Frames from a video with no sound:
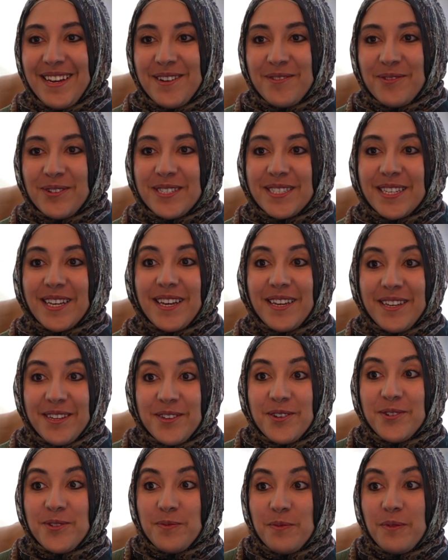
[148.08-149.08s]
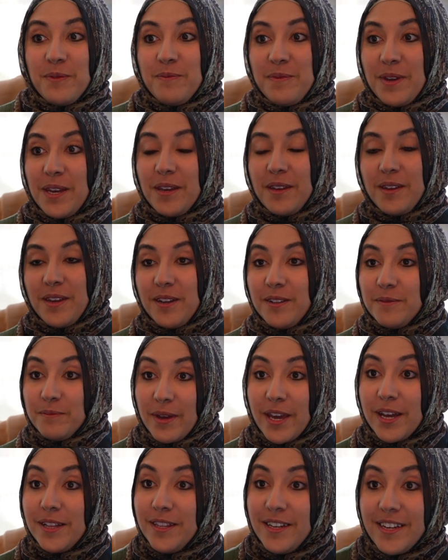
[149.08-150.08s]
We say, you know, may
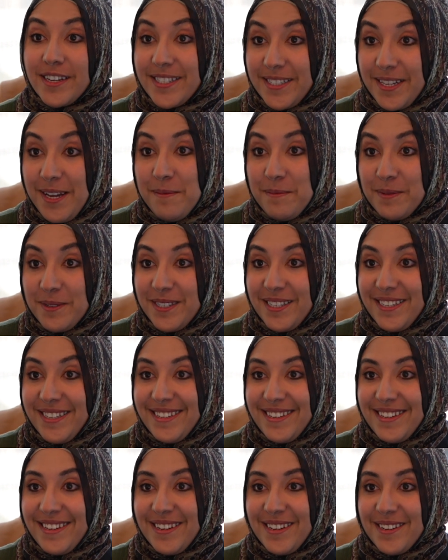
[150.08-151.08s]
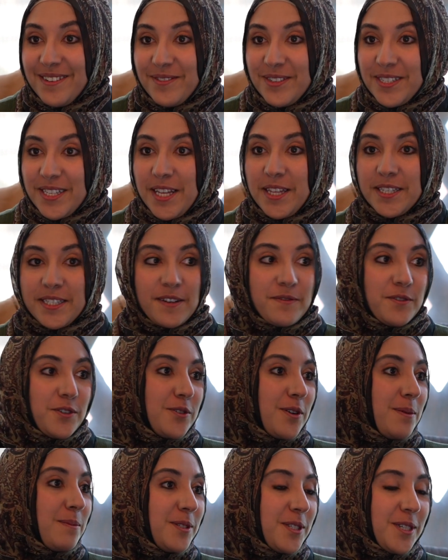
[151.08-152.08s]
Allah accept. We say this after
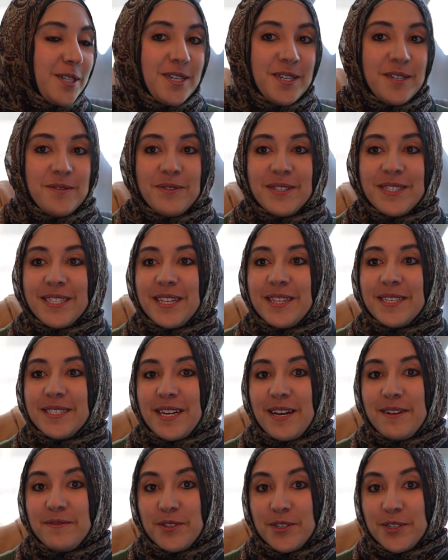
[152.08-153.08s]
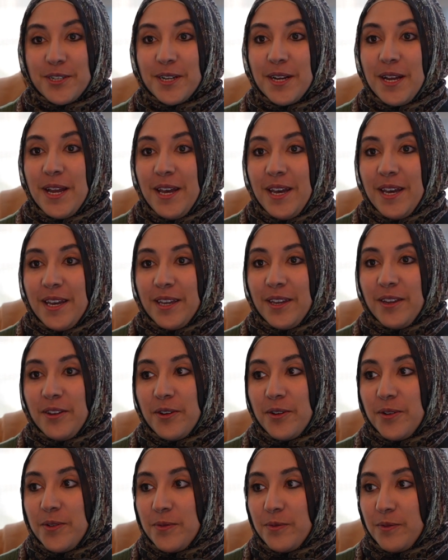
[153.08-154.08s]
Ramadan, we say this after, you
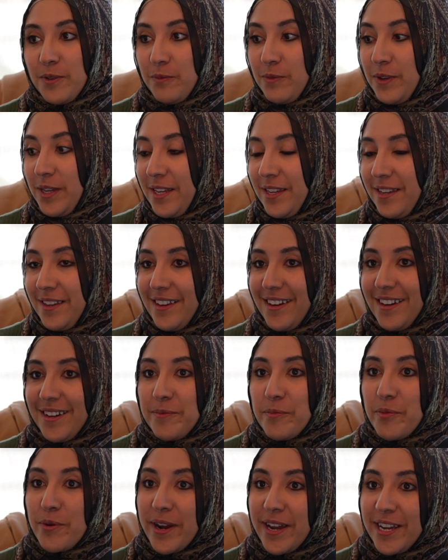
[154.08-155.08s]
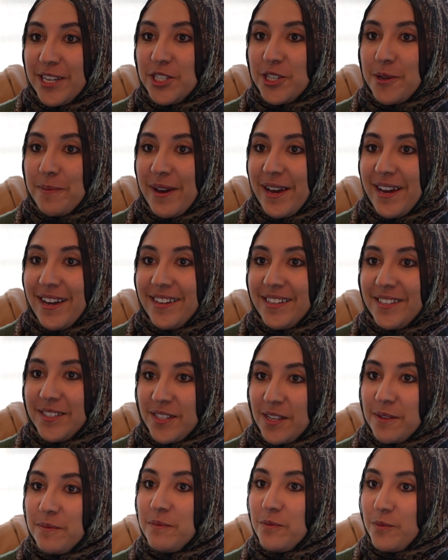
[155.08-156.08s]
know, when we pray in Jama'ah,
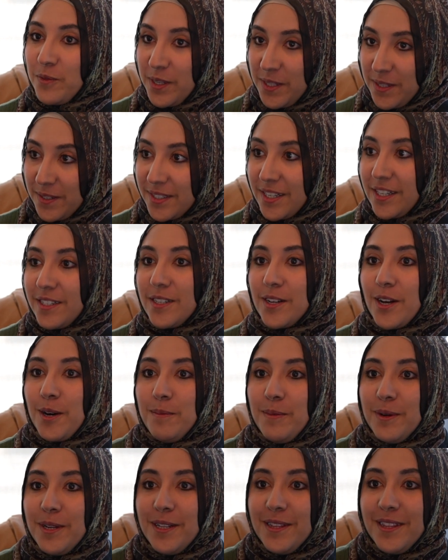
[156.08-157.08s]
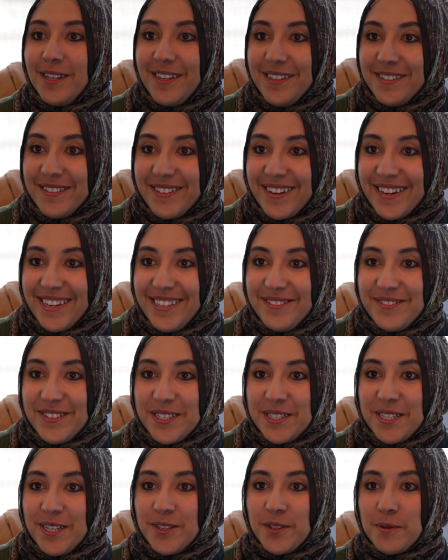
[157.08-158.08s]
we say taqabbal Allah, right? We
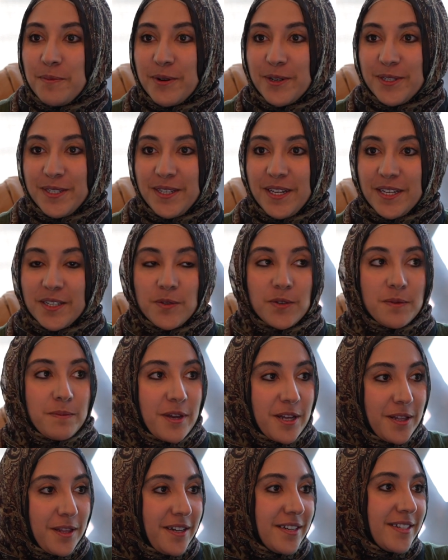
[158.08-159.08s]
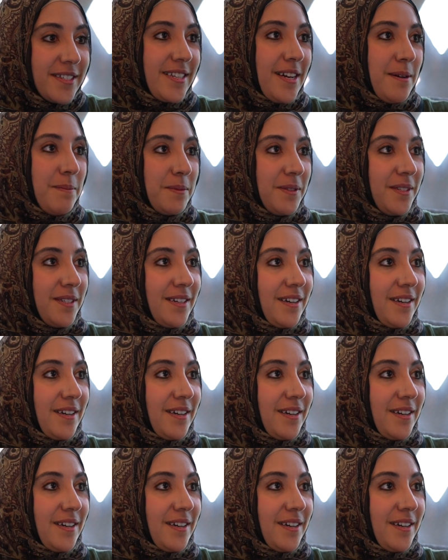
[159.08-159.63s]
tell the person next to us, may Allah accept.